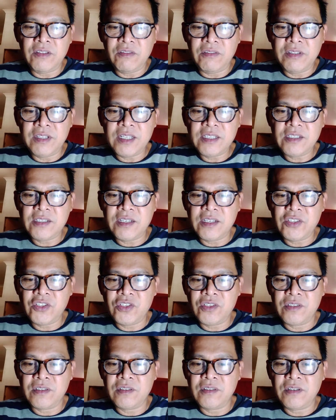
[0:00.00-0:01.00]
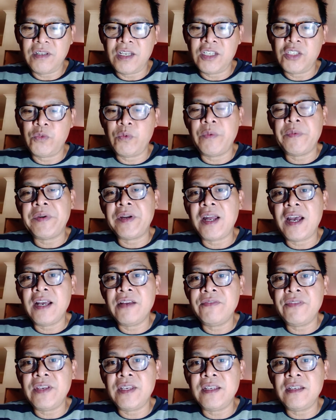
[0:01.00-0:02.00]
on that session, as we were
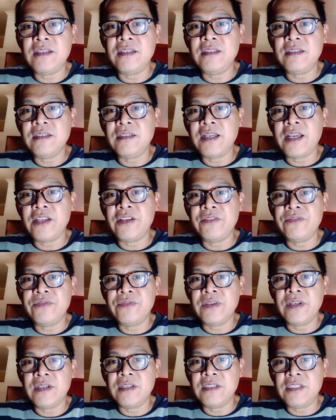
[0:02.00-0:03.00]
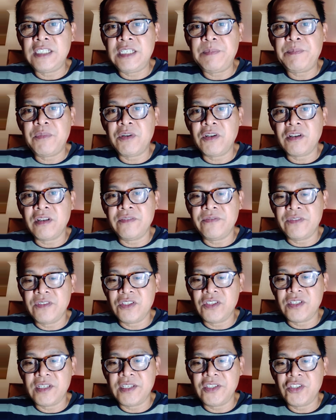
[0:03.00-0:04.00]
having kind of a deeper
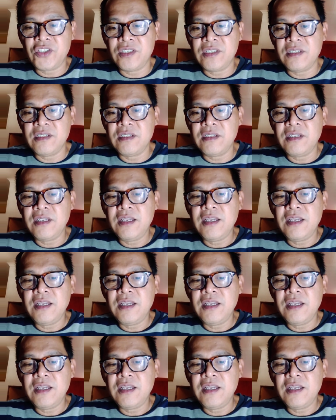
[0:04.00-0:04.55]
conversation,